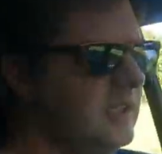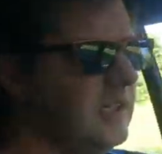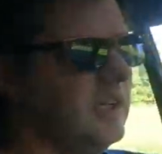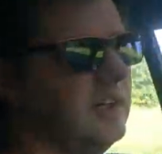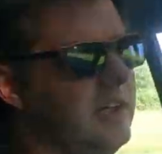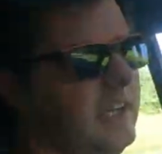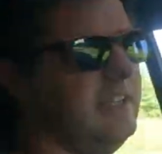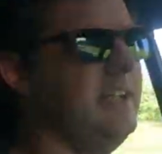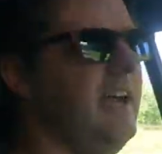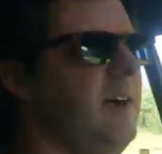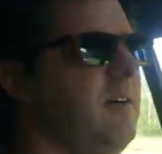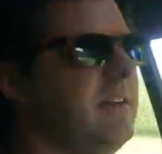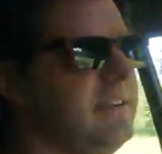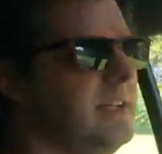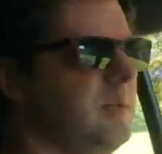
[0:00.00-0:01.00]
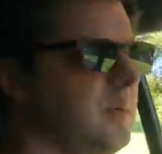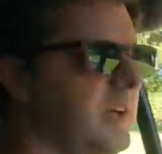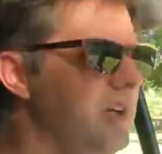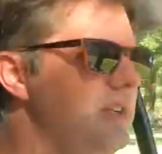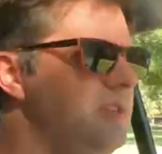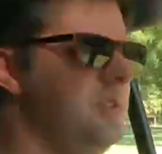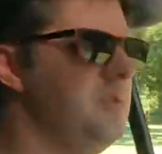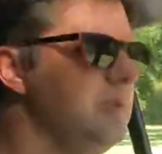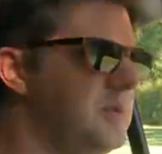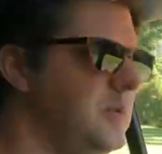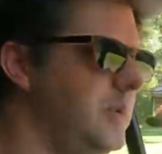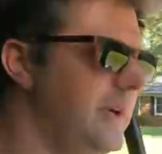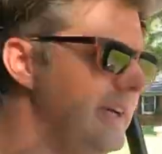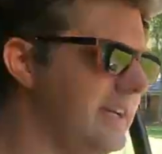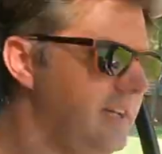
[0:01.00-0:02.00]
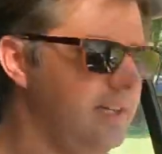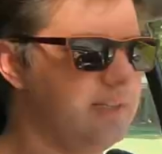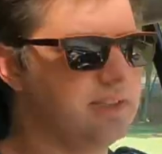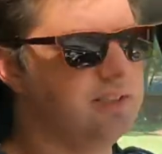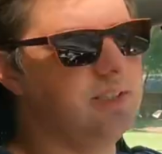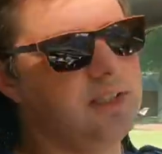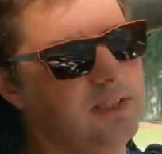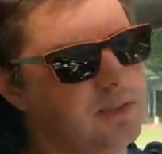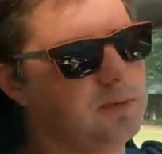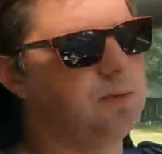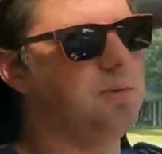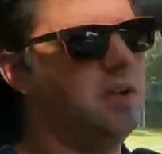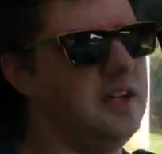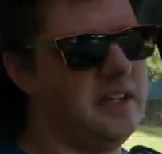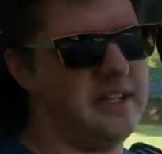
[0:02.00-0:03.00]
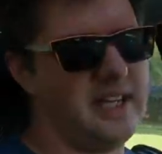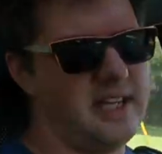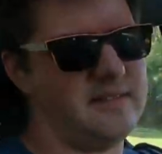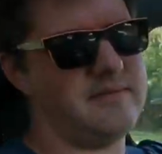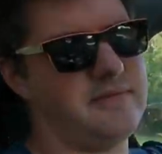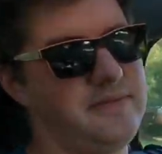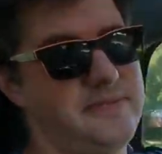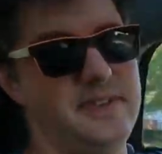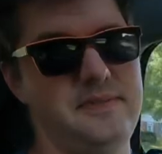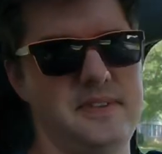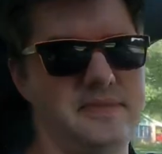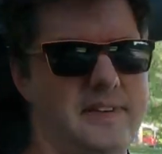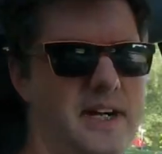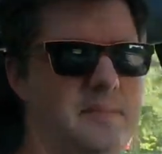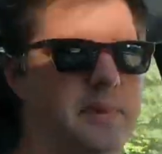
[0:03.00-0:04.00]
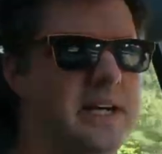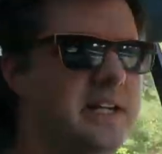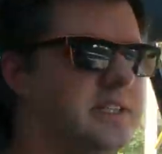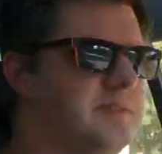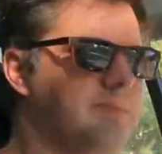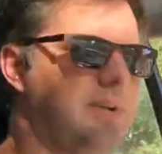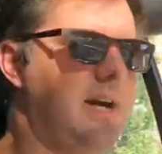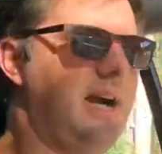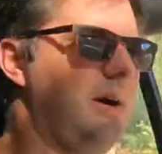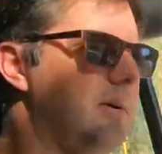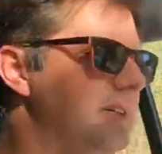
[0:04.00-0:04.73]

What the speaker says: Okay, now I think we're going to do a quick run at 55 miles per hour.